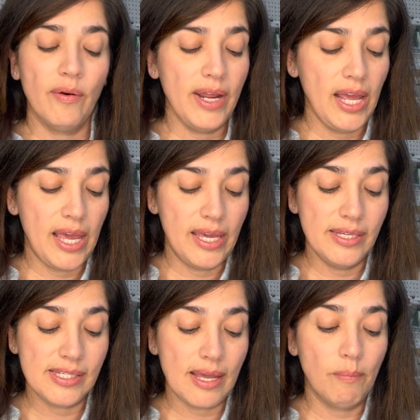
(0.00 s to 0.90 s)
it
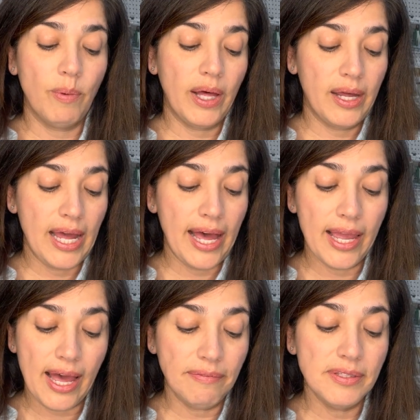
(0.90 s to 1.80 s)
is. But I
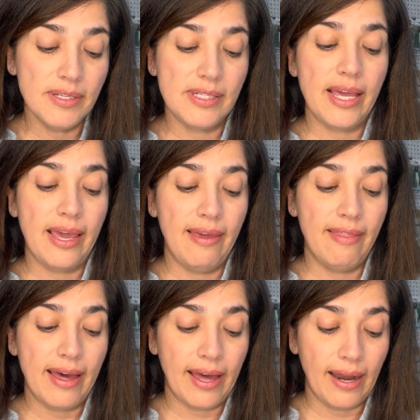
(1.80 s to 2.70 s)
have to say
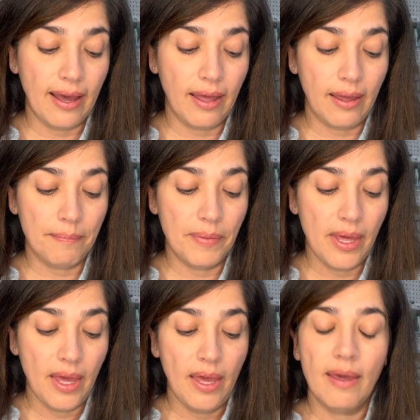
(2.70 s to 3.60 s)
that
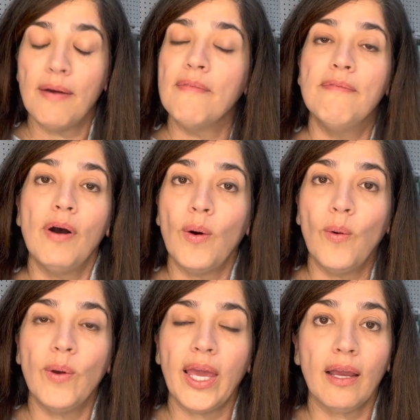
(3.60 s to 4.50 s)

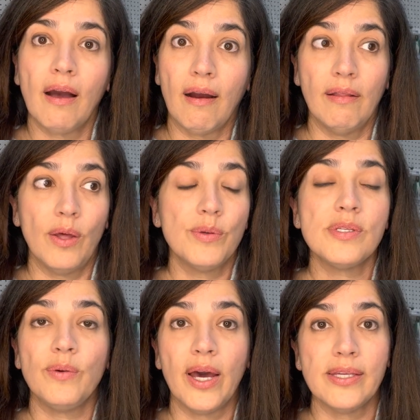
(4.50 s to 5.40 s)
Vogue and Carlos,
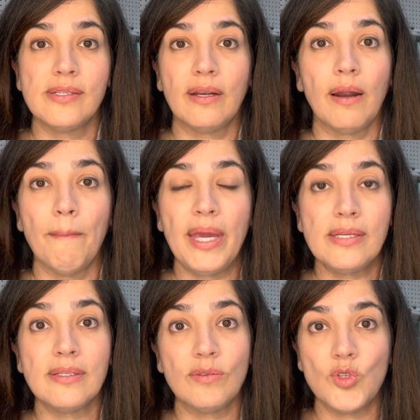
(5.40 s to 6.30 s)
you guys did an
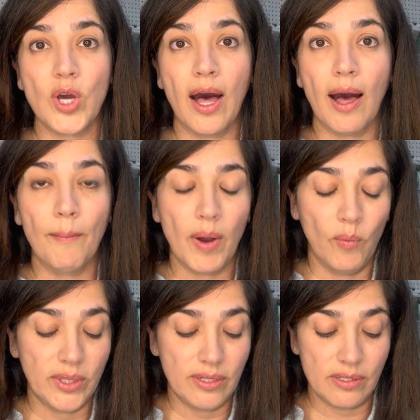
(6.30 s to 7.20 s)
amazing job
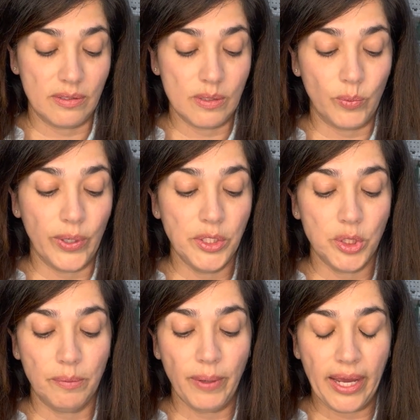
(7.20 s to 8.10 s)
with this
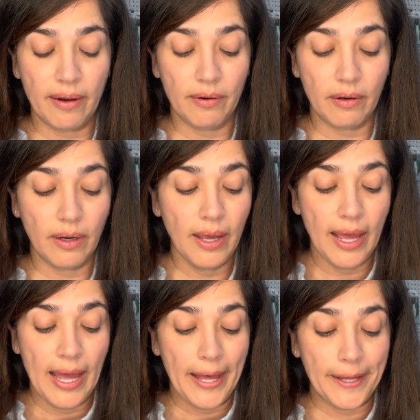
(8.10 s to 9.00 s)
inspiration pattern.
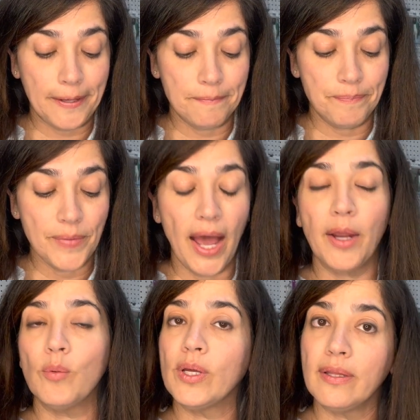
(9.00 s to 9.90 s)
I
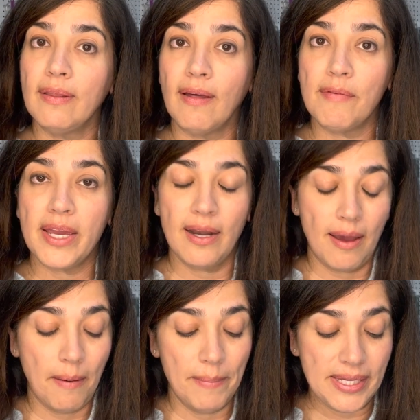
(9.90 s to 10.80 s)
really love it.
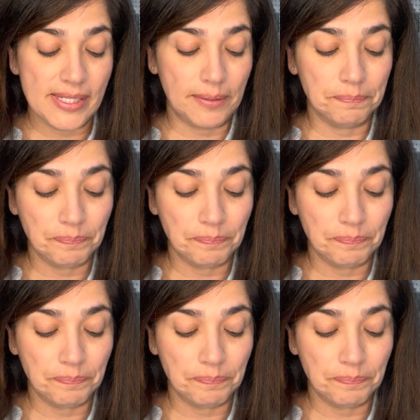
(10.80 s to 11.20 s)
Amazing.